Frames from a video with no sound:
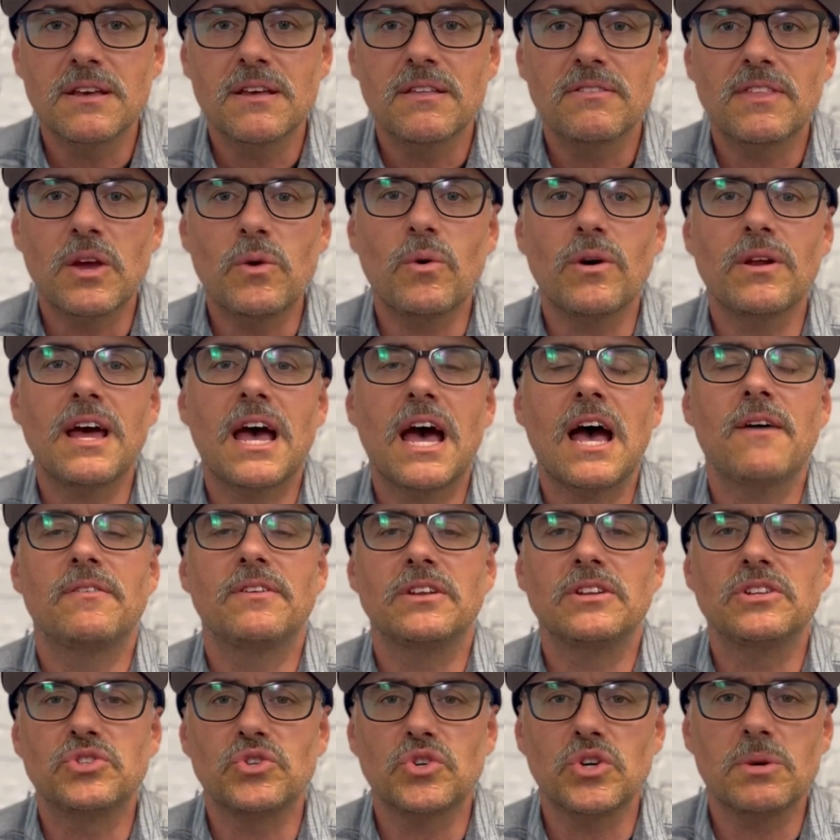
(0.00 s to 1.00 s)
They want to have an
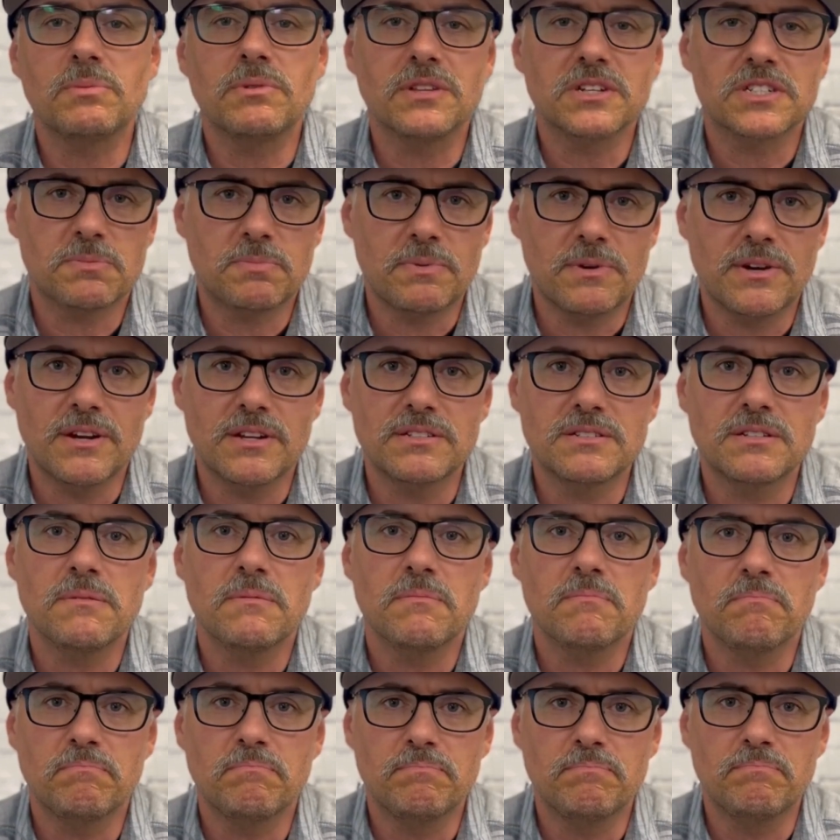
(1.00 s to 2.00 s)
enjoyable experience
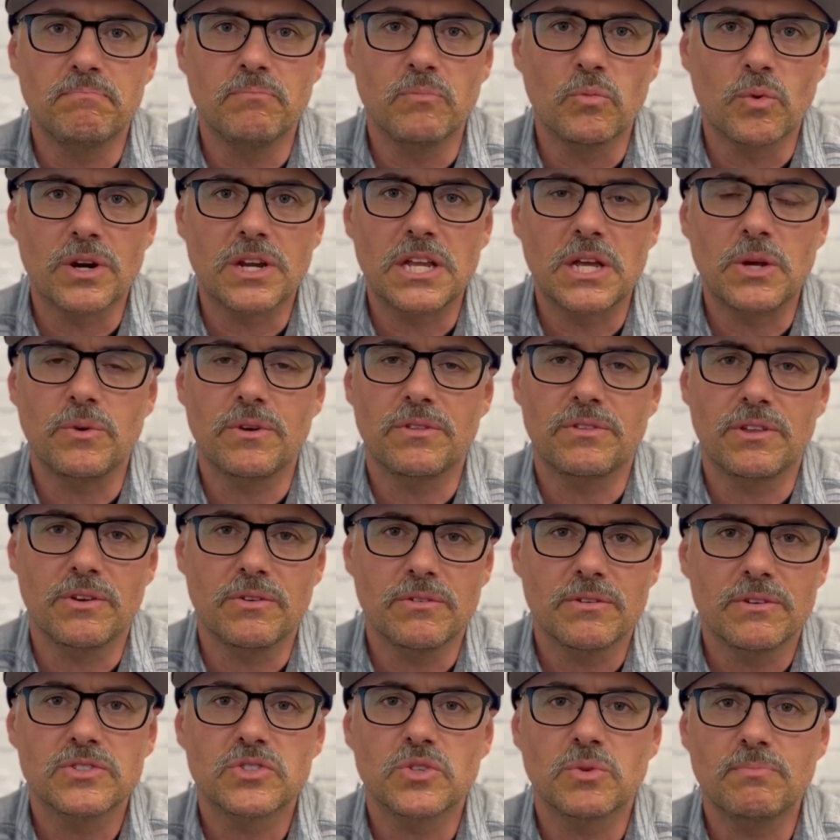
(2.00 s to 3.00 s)
working with you.
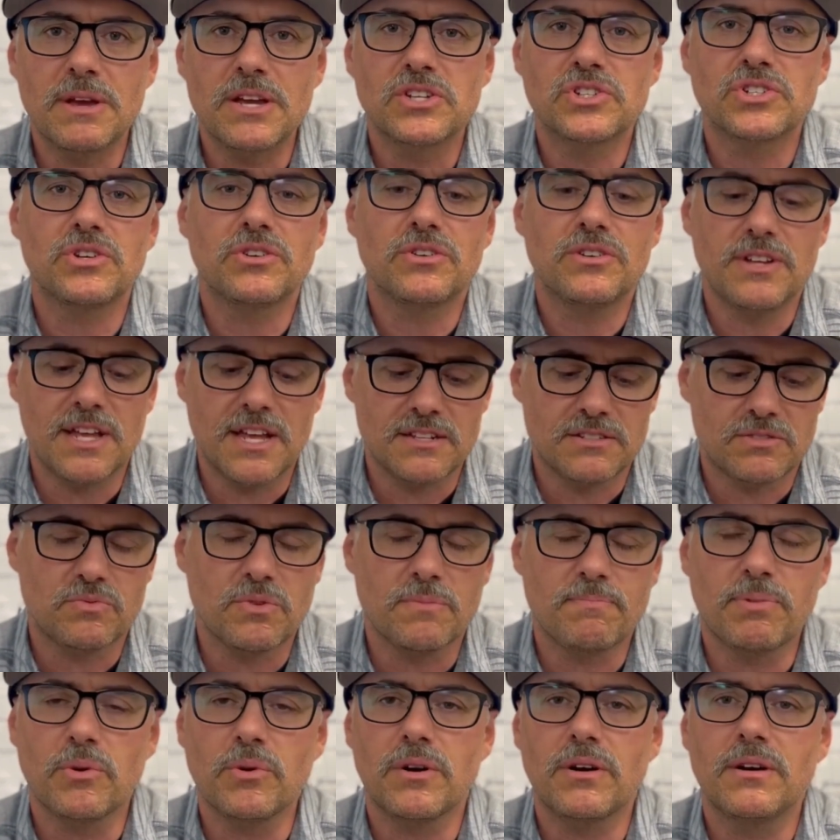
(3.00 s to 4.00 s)
So make sure it's
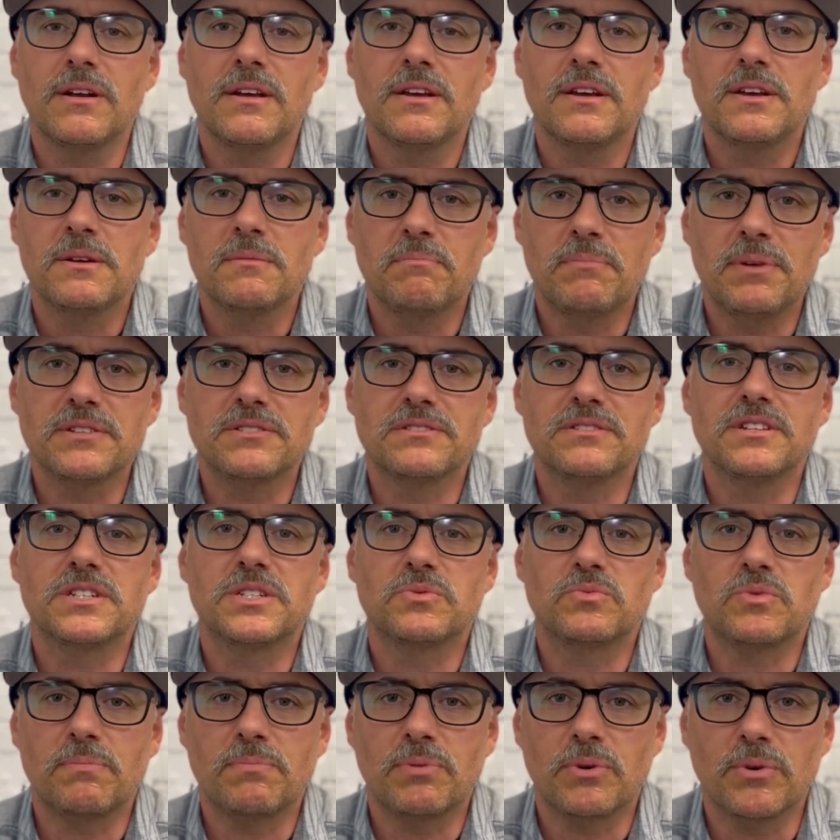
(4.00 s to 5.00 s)
rapport, business,
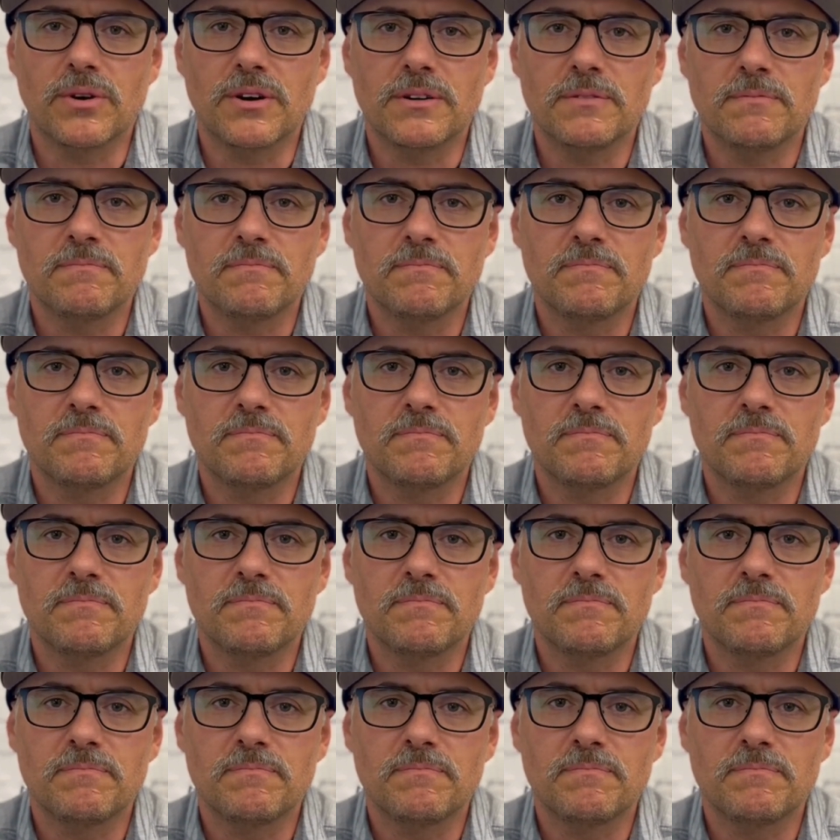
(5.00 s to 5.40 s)
rapport.